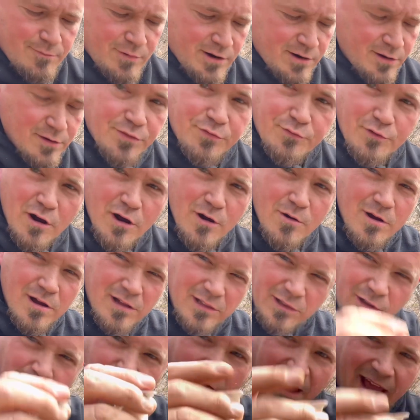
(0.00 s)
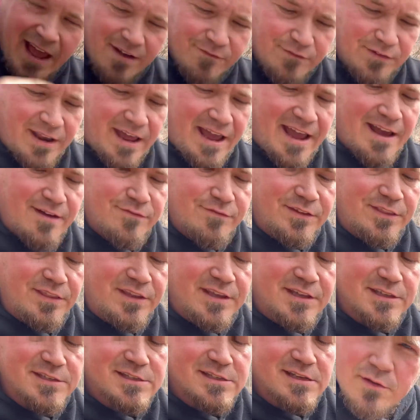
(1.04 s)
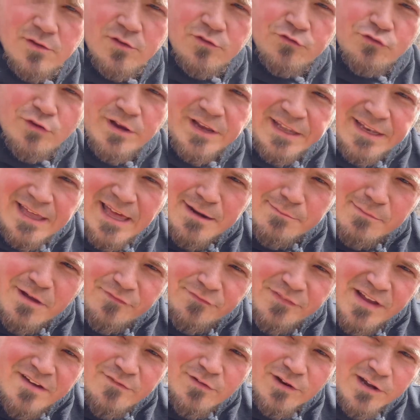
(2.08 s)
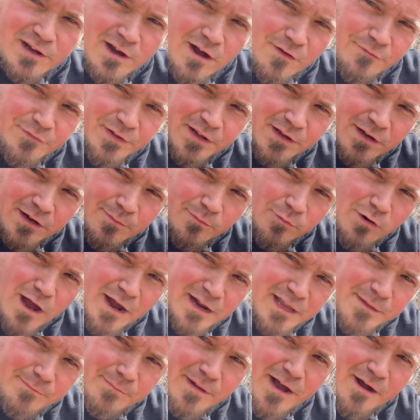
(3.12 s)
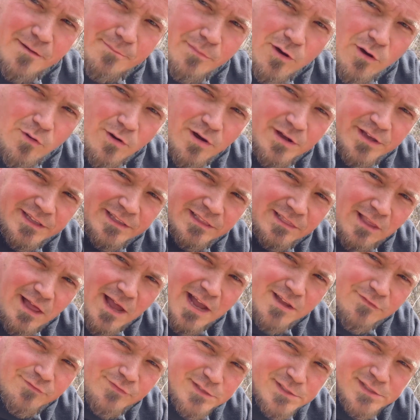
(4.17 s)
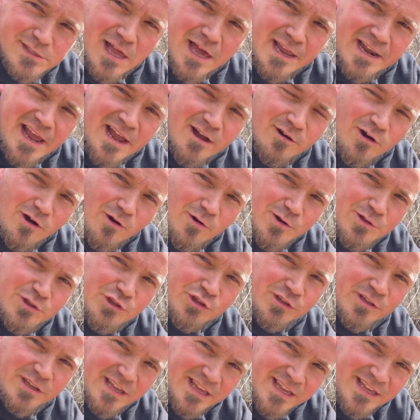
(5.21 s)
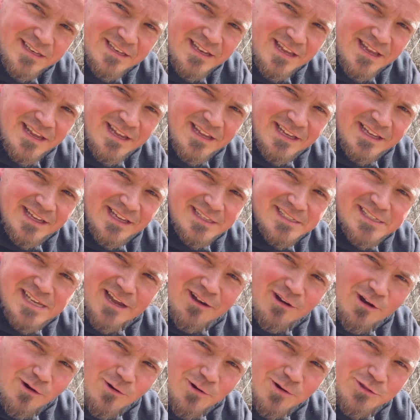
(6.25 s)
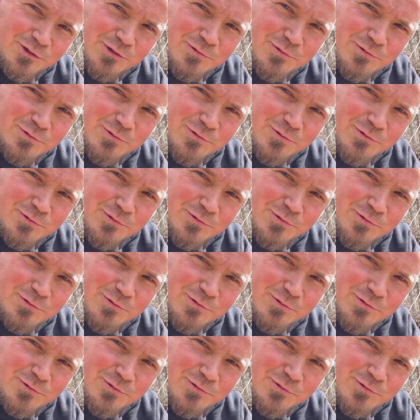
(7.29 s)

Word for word: we're gonna throw a little half and half in this. Drinking out of my favorite coffee cup, Rocky Balboa. In life, it's not how hard you hit, it's how hard